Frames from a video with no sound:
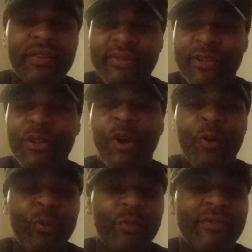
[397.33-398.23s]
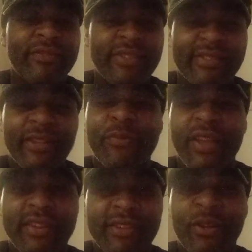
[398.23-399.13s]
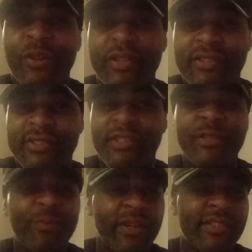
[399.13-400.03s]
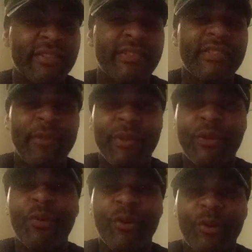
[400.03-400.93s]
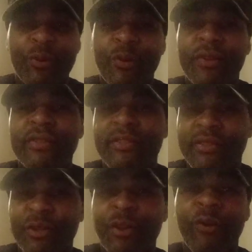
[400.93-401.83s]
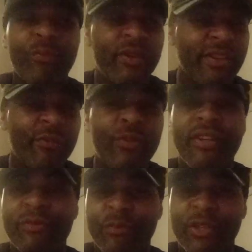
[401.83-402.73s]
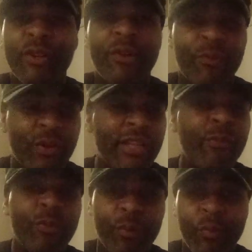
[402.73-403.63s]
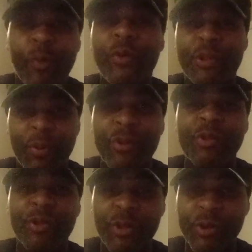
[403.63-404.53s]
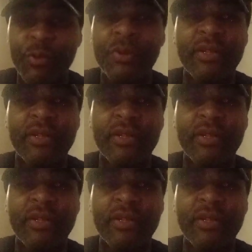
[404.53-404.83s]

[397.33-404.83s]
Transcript: you know the stuff that the situations that be going on, if we did what we supposed to do,